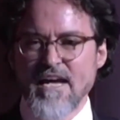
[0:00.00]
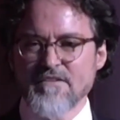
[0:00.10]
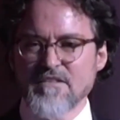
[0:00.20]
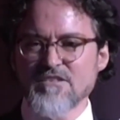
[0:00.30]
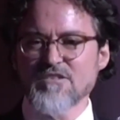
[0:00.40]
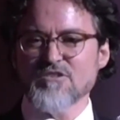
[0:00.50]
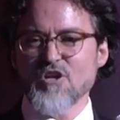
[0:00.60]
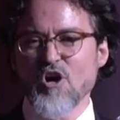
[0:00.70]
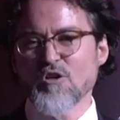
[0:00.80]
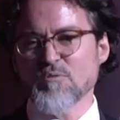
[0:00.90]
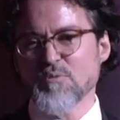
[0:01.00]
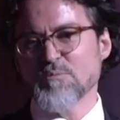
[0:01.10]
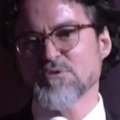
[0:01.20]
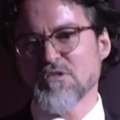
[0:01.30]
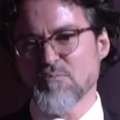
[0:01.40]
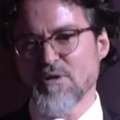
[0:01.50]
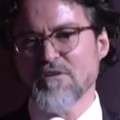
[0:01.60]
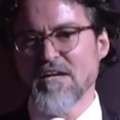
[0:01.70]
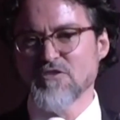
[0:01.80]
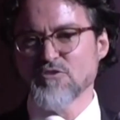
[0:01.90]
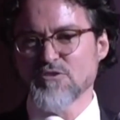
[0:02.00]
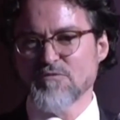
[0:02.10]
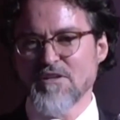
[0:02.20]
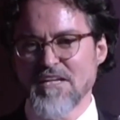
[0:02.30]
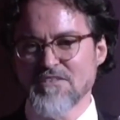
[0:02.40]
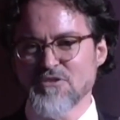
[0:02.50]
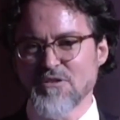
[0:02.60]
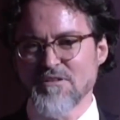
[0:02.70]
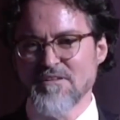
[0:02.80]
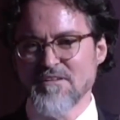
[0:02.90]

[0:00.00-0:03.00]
and this is calling people to the better angels of their nature.